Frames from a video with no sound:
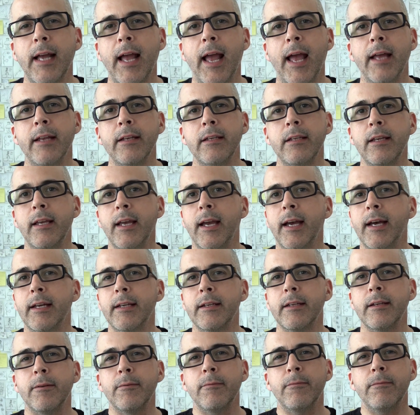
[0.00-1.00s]
and
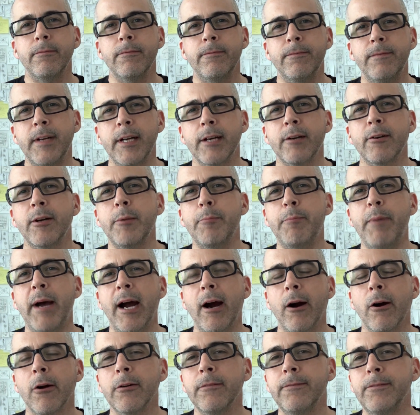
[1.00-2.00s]
yet very
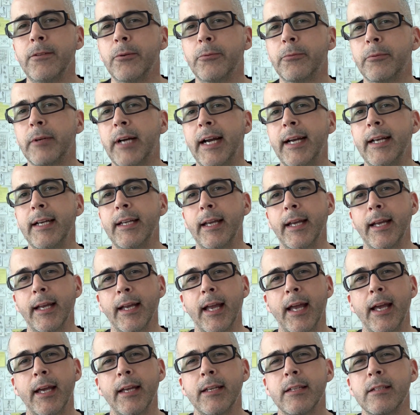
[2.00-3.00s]
powerful
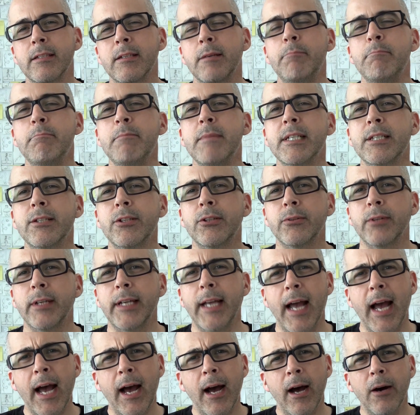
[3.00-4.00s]
writing, and it's a mystery.
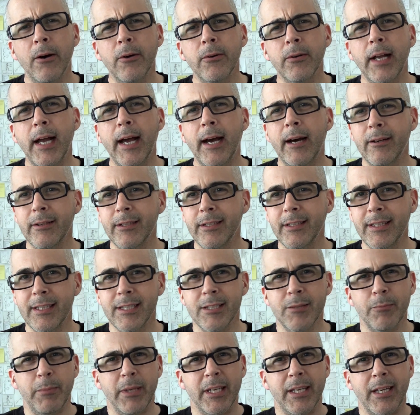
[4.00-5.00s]
How did
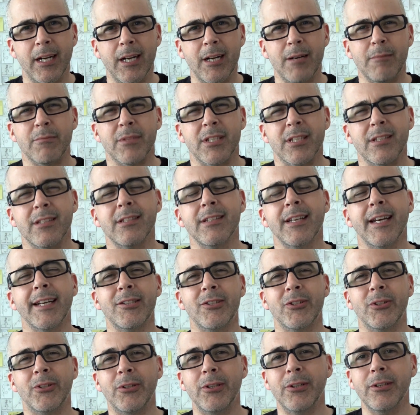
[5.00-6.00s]
this become
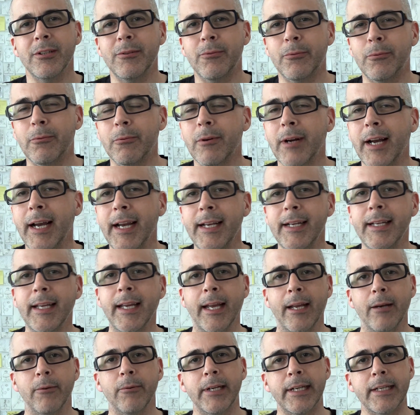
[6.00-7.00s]
such good
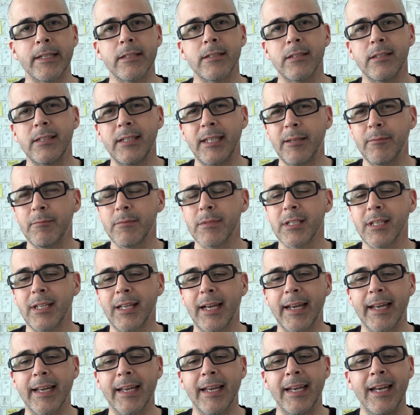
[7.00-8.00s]
writing when it seems
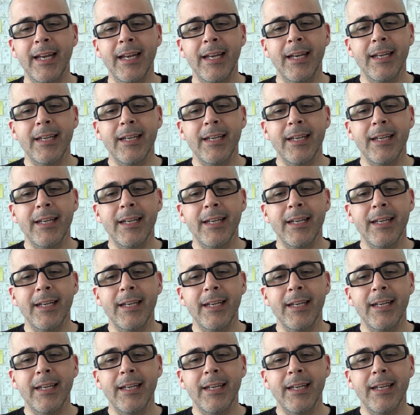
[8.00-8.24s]
like